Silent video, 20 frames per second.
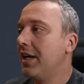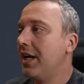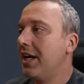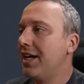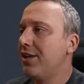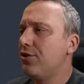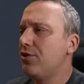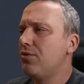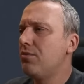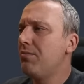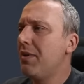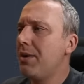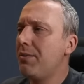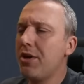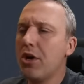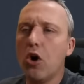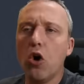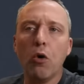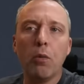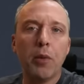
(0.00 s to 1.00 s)
and
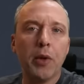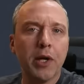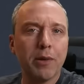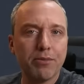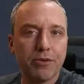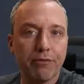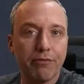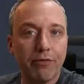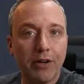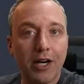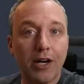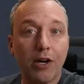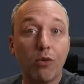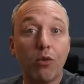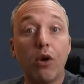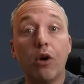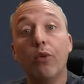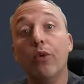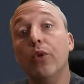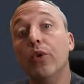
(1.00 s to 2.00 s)
maybe open up some
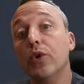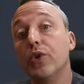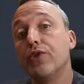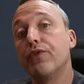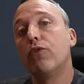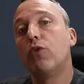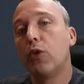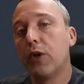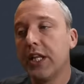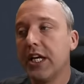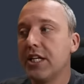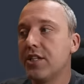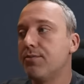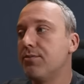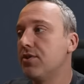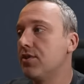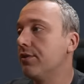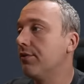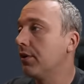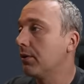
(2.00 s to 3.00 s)
firewall rules for that
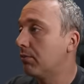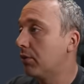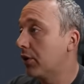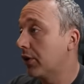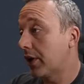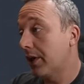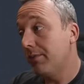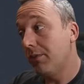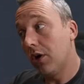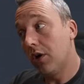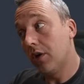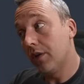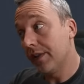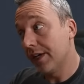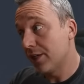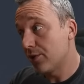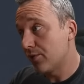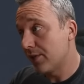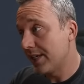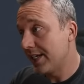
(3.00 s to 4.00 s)
specific program. All
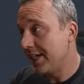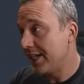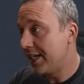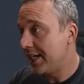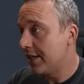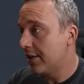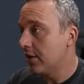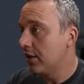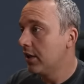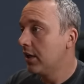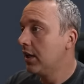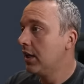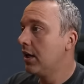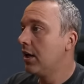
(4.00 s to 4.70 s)
that's right here.